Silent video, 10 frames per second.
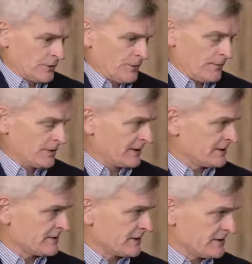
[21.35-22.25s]

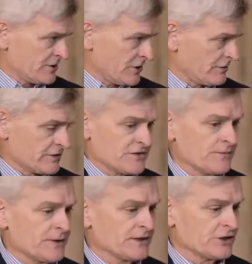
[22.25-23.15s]
Republicans, the conservatives,
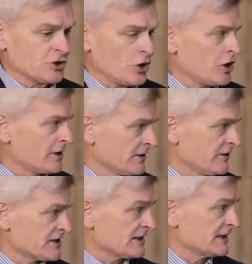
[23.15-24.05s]
have been the target of
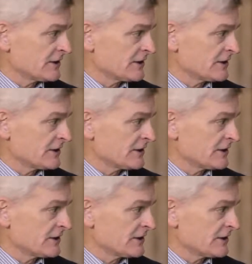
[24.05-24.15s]
this